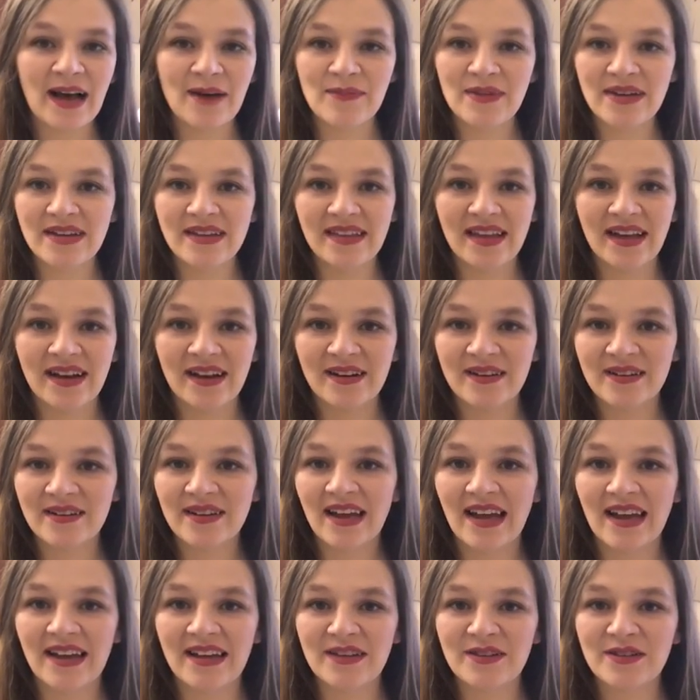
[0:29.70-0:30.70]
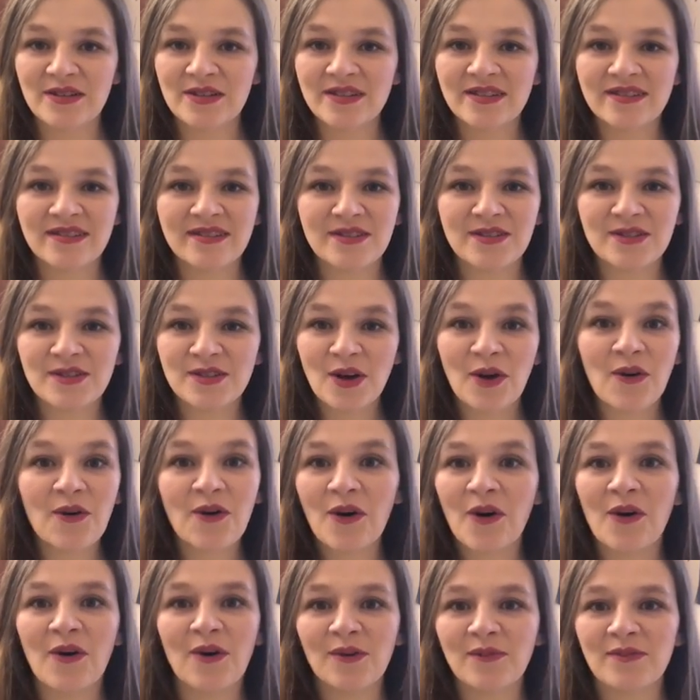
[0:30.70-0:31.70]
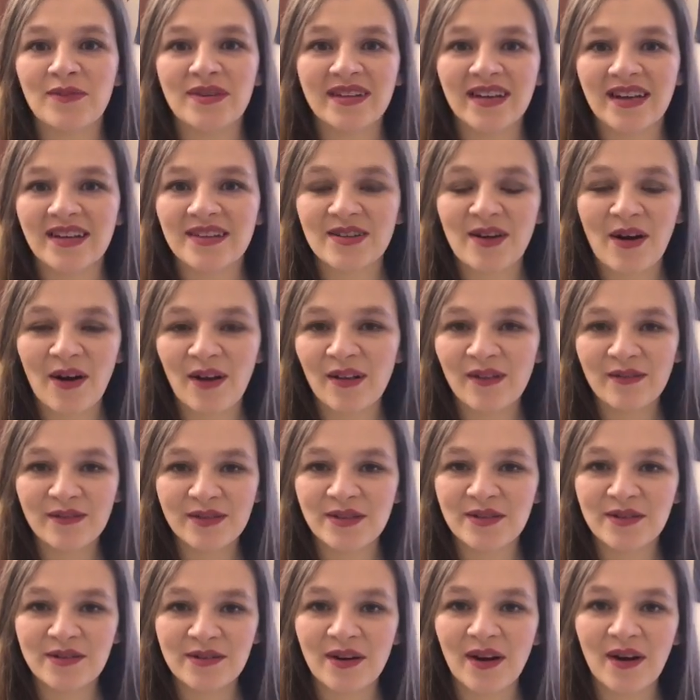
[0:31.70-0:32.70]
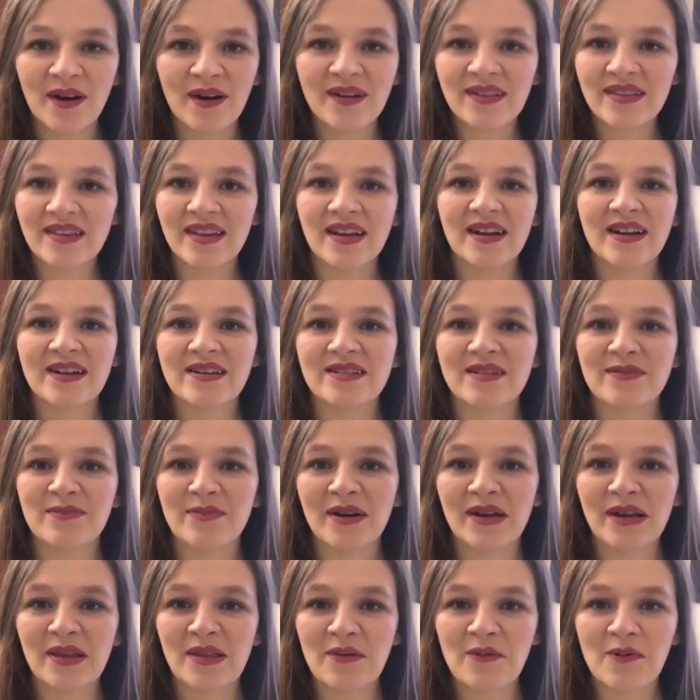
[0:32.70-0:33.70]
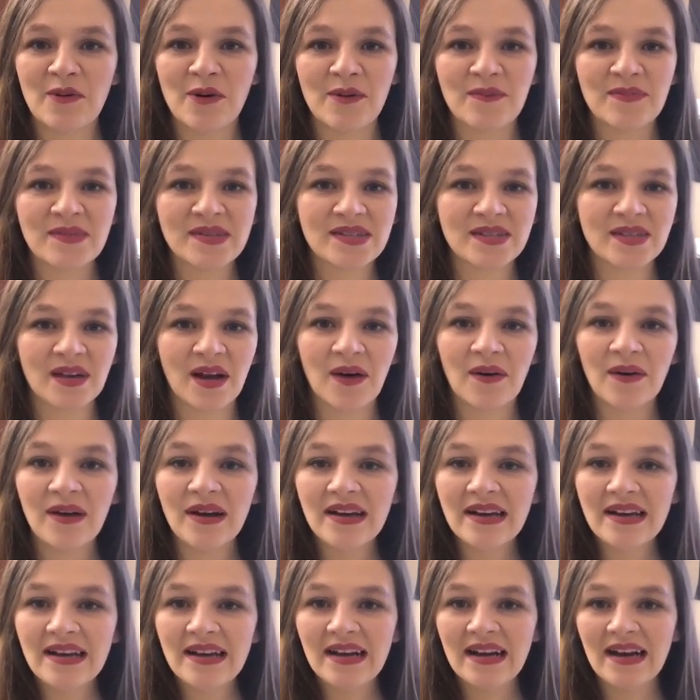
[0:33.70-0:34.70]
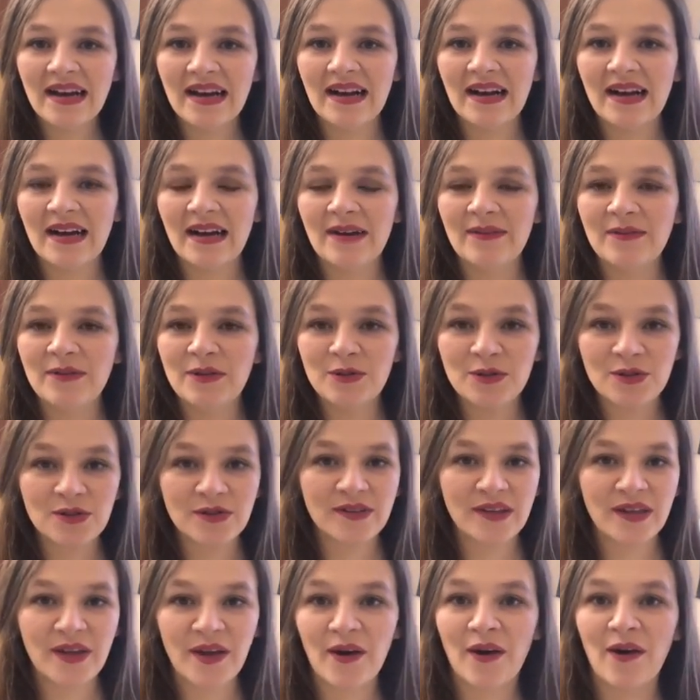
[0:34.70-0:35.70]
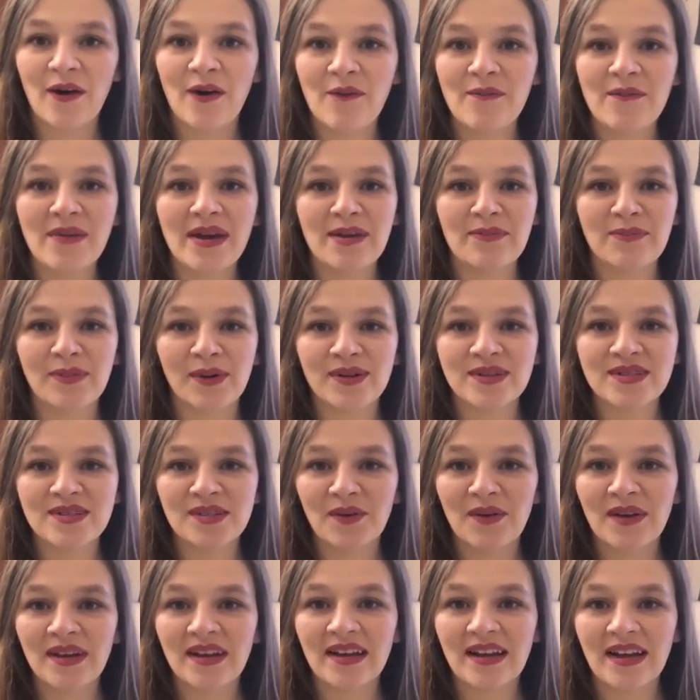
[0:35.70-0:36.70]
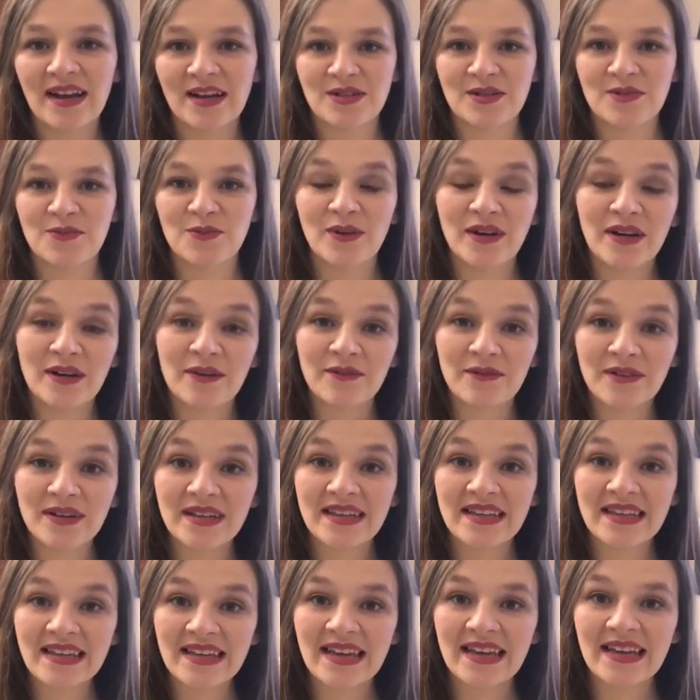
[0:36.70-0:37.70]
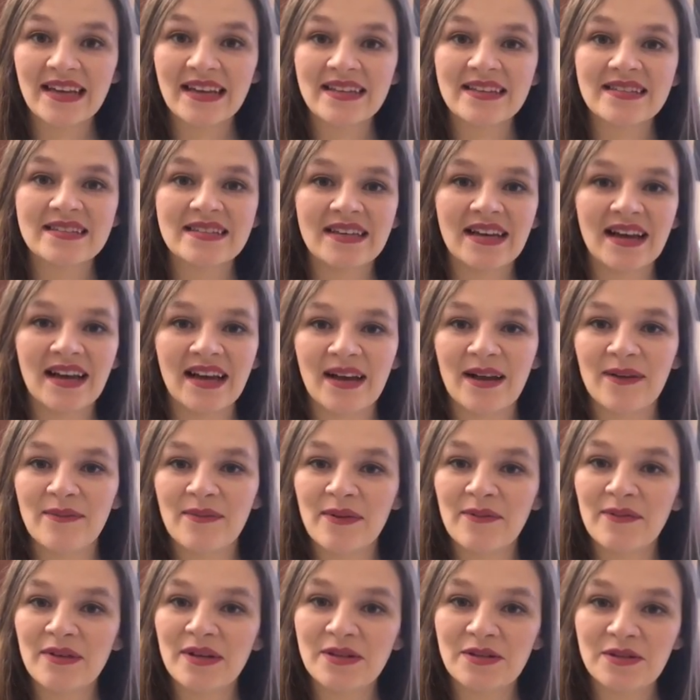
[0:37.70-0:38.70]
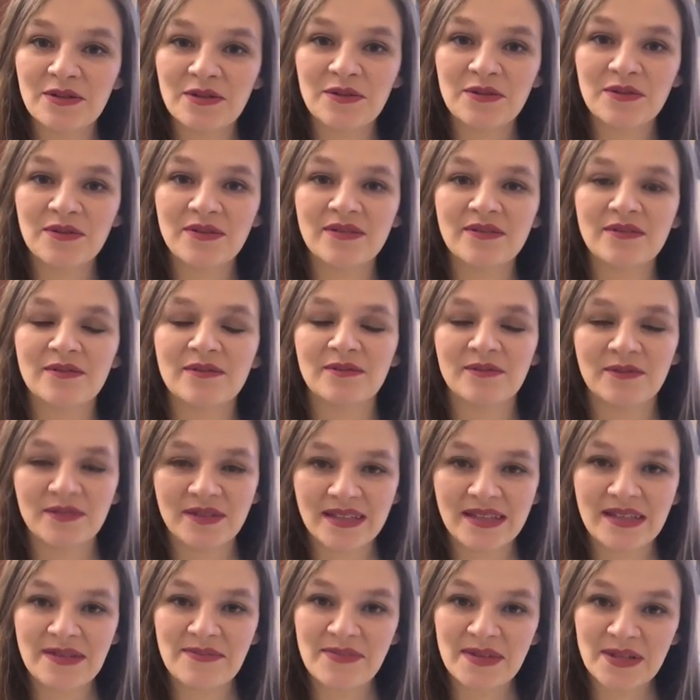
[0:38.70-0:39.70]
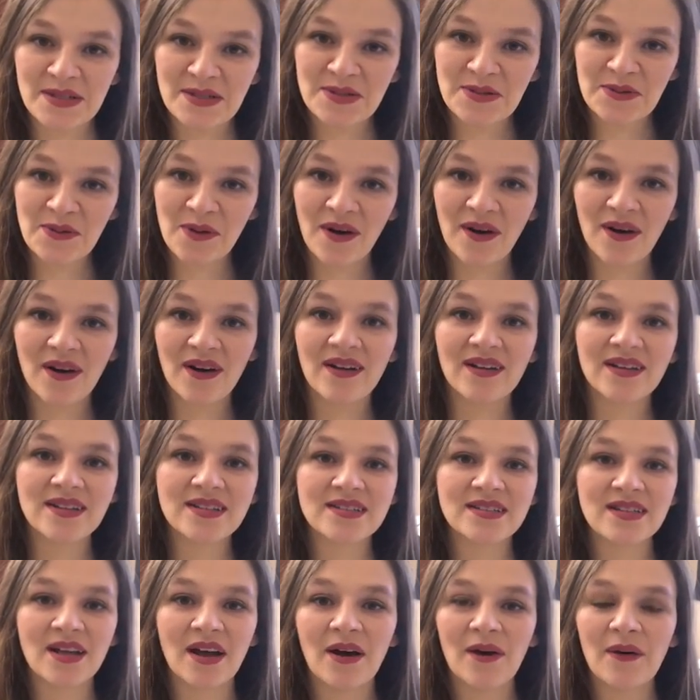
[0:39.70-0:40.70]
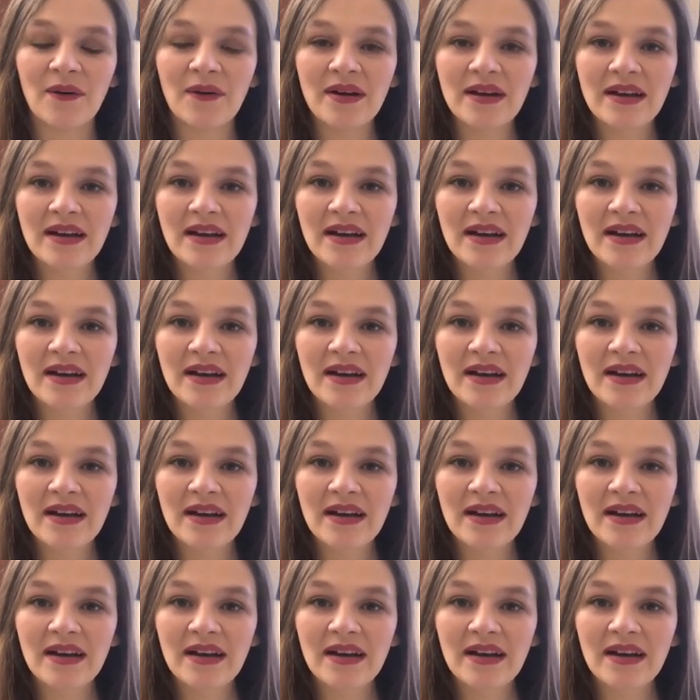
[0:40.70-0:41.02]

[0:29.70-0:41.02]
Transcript: in there, and it's so cold because all of you aren't there to bring in the warmth. So you truly all make Byrne Sewing Connection what it really is, and we do really miss you all. So